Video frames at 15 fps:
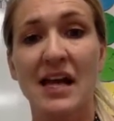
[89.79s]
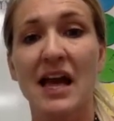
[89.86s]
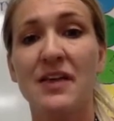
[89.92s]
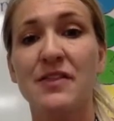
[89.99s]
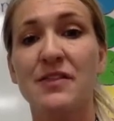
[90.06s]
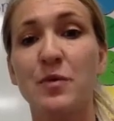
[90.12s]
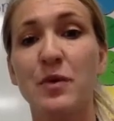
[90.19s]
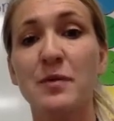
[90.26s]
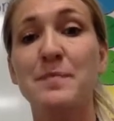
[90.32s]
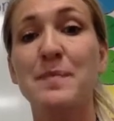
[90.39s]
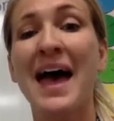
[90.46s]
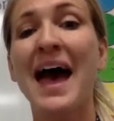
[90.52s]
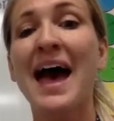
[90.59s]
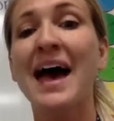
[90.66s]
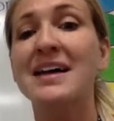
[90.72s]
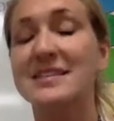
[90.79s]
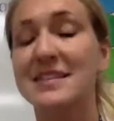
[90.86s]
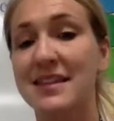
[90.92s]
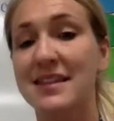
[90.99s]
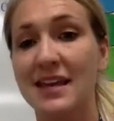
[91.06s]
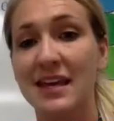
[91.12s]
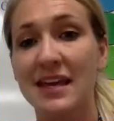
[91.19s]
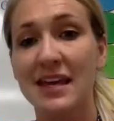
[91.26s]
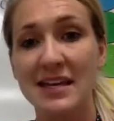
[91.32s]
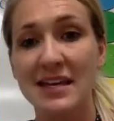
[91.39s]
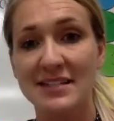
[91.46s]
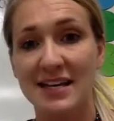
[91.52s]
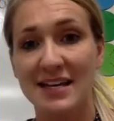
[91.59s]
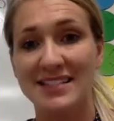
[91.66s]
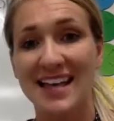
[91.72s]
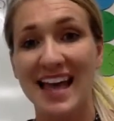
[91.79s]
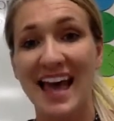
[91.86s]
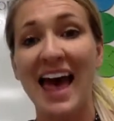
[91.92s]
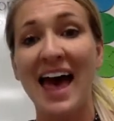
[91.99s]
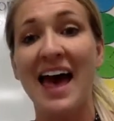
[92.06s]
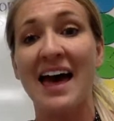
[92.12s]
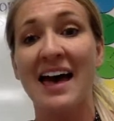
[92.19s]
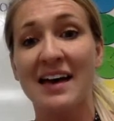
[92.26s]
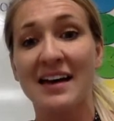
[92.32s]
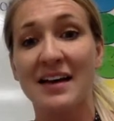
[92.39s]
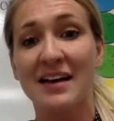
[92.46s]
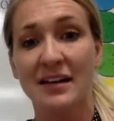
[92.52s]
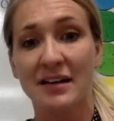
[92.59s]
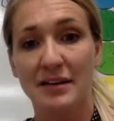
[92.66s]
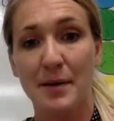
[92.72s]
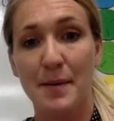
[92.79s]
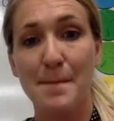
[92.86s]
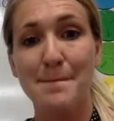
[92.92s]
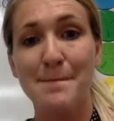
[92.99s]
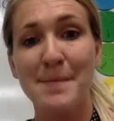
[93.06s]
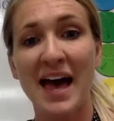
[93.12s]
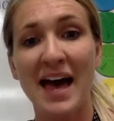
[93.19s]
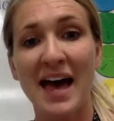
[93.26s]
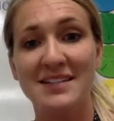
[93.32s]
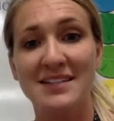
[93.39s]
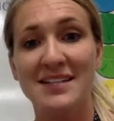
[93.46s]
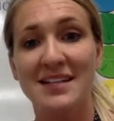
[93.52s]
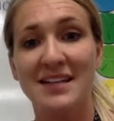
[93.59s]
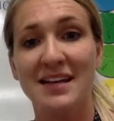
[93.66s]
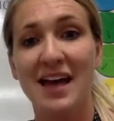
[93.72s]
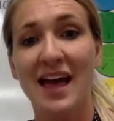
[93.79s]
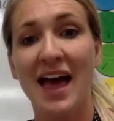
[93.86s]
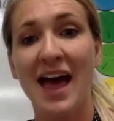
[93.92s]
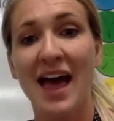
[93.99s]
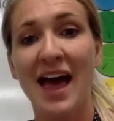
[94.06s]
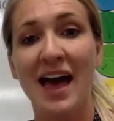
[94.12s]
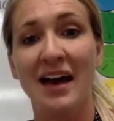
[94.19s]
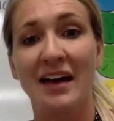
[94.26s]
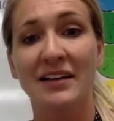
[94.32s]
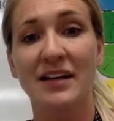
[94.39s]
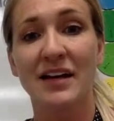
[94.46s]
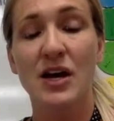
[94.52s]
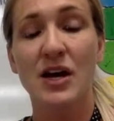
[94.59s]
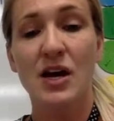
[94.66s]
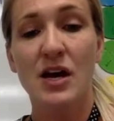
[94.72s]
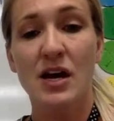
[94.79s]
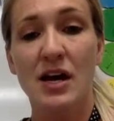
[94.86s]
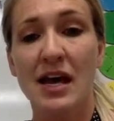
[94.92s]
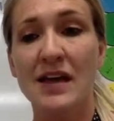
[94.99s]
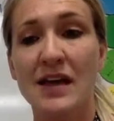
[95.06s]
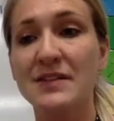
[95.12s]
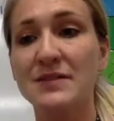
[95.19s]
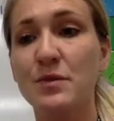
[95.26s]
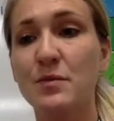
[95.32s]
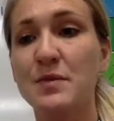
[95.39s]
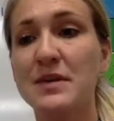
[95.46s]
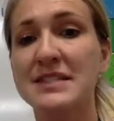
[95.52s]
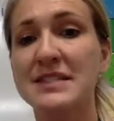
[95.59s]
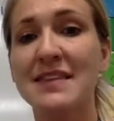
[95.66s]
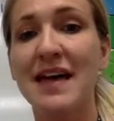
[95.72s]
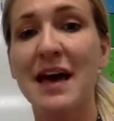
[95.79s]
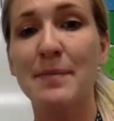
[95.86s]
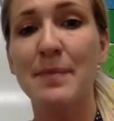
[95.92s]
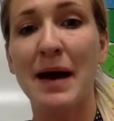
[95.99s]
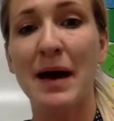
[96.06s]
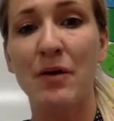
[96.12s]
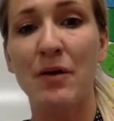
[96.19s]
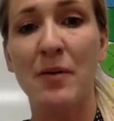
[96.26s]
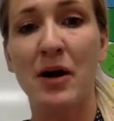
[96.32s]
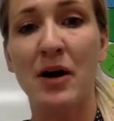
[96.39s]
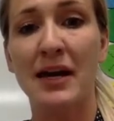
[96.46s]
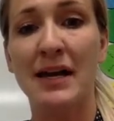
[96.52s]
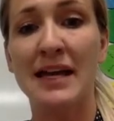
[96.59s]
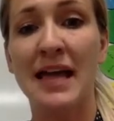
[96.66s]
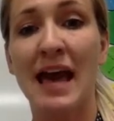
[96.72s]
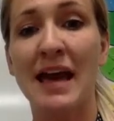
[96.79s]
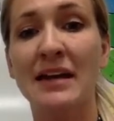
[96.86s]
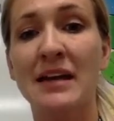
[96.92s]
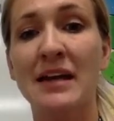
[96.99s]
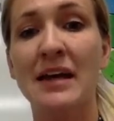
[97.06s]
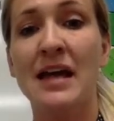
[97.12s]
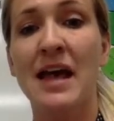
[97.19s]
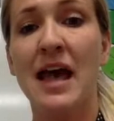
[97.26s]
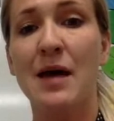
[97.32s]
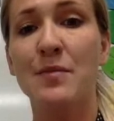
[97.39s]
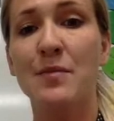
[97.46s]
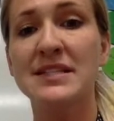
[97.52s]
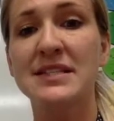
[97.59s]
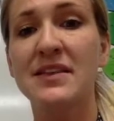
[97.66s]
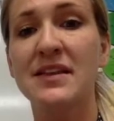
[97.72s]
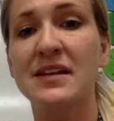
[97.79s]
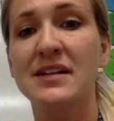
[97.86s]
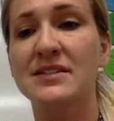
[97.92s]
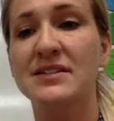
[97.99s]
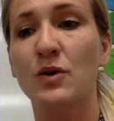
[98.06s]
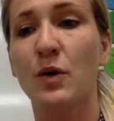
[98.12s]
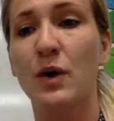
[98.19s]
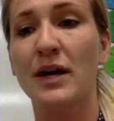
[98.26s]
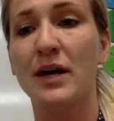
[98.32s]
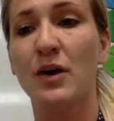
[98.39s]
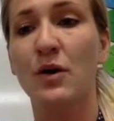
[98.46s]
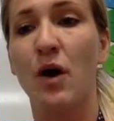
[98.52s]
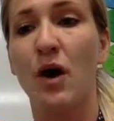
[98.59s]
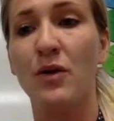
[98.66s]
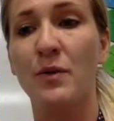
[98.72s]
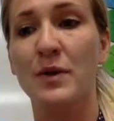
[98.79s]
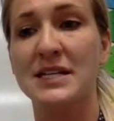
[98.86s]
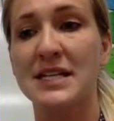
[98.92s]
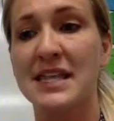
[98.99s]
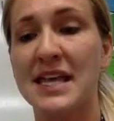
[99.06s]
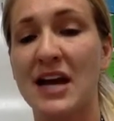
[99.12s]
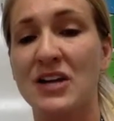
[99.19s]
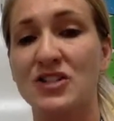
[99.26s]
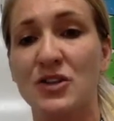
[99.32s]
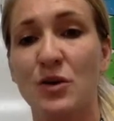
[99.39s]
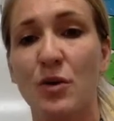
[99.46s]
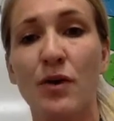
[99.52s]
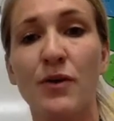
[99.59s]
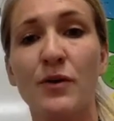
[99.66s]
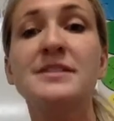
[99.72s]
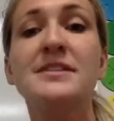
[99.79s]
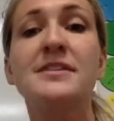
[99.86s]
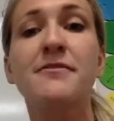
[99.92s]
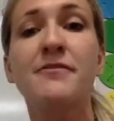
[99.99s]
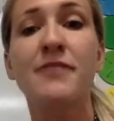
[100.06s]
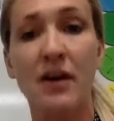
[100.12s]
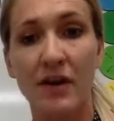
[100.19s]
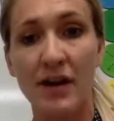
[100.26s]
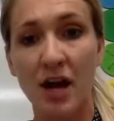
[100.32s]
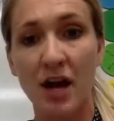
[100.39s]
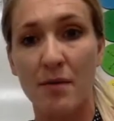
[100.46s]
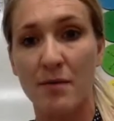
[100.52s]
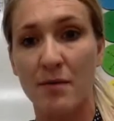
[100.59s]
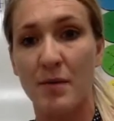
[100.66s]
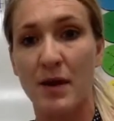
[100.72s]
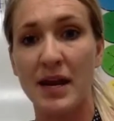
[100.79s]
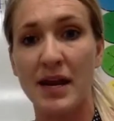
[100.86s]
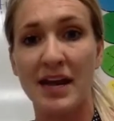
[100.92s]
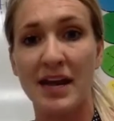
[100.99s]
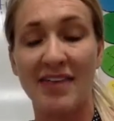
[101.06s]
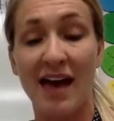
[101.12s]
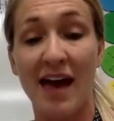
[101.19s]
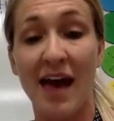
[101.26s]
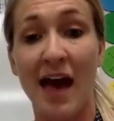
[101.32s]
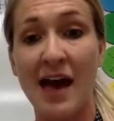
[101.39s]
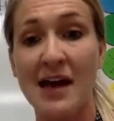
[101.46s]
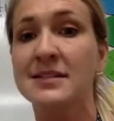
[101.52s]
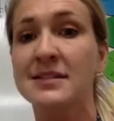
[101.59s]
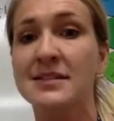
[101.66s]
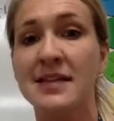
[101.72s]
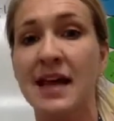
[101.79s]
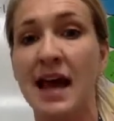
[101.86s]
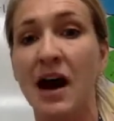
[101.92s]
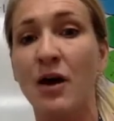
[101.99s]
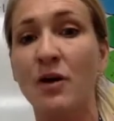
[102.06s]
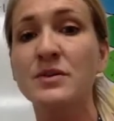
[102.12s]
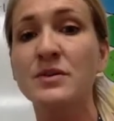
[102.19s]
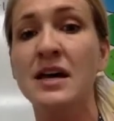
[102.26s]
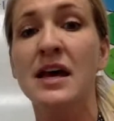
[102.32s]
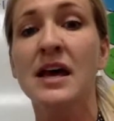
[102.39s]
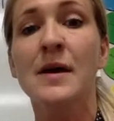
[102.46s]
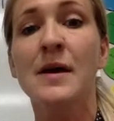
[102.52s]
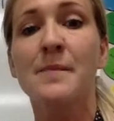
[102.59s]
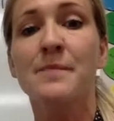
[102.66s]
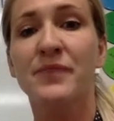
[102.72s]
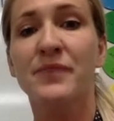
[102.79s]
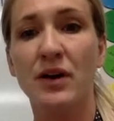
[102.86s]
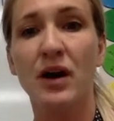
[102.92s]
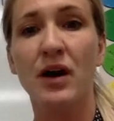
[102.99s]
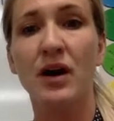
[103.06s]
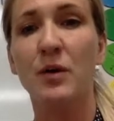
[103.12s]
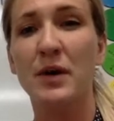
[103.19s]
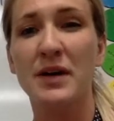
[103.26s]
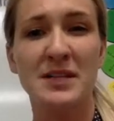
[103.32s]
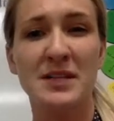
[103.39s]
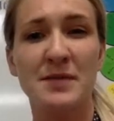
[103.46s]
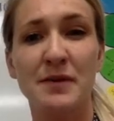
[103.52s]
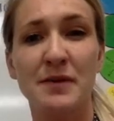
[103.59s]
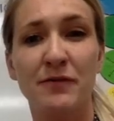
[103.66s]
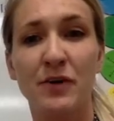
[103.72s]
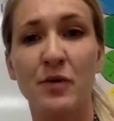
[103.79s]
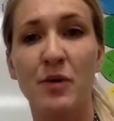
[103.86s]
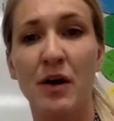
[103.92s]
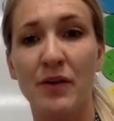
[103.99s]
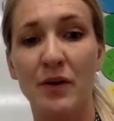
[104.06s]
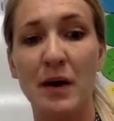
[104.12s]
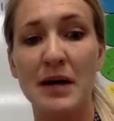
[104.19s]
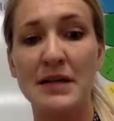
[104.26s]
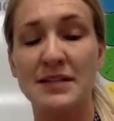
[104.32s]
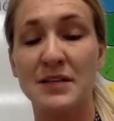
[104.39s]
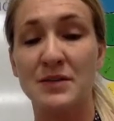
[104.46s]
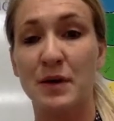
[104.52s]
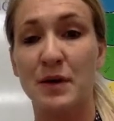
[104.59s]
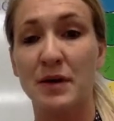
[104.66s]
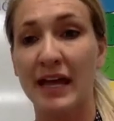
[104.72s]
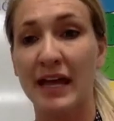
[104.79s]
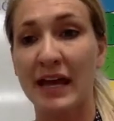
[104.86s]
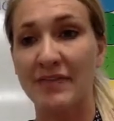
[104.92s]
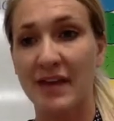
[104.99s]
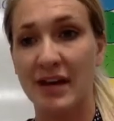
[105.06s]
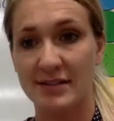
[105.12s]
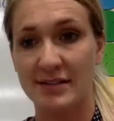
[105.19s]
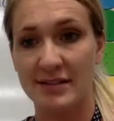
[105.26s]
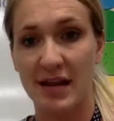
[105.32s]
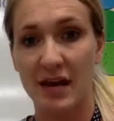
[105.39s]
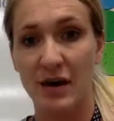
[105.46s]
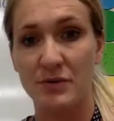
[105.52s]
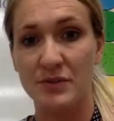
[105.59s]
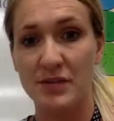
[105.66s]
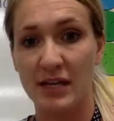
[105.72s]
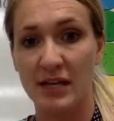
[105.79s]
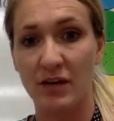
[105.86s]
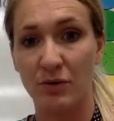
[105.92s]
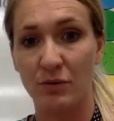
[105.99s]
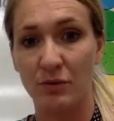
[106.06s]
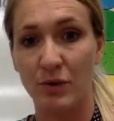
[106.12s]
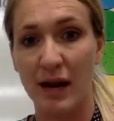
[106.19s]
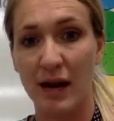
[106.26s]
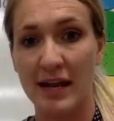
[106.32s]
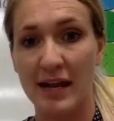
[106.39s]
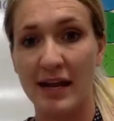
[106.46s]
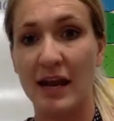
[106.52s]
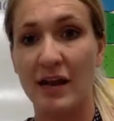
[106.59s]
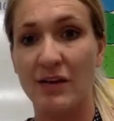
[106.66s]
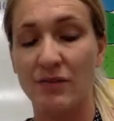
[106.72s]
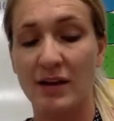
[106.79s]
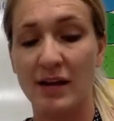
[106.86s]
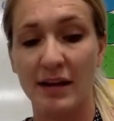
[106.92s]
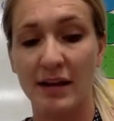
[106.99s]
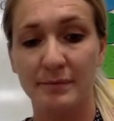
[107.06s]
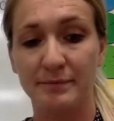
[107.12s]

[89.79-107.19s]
In the word pet, the E says eh, pet, eh. In this one, we see that power bar again, and we see that it doesn't quite go all the way to the edge. So although it's a very common way to get the eh sound, there are going to be a few other ways as well to get that sound in our writing and reading.